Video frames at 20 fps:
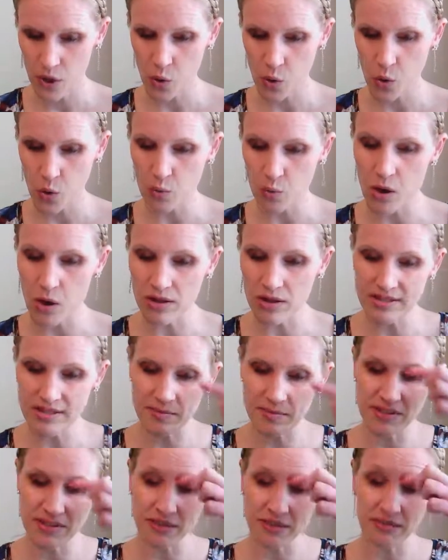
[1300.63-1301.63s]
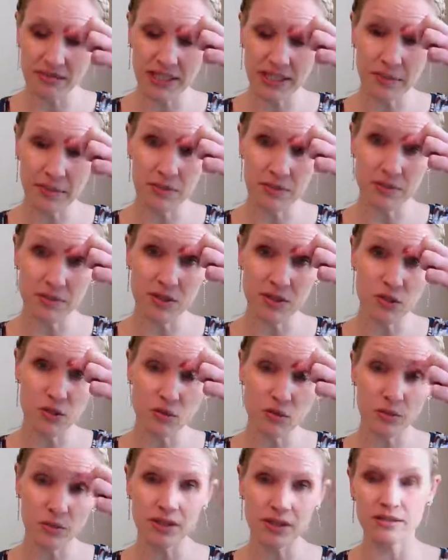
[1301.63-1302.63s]
Cornwallis himself claimed to be
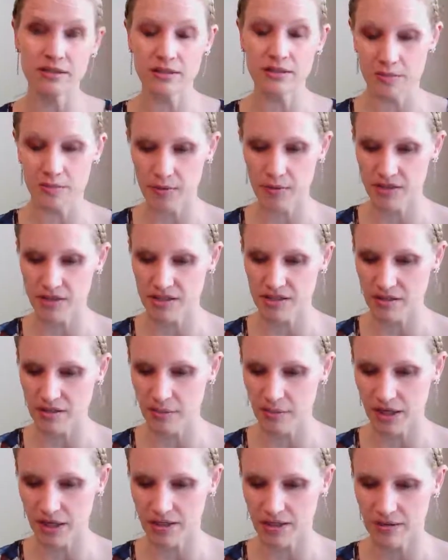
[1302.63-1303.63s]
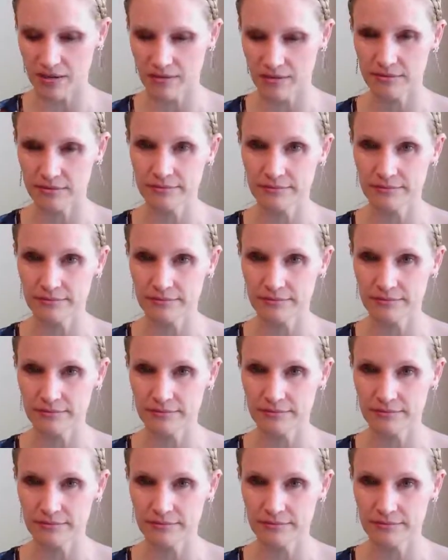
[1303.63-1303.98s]
too ill to participate.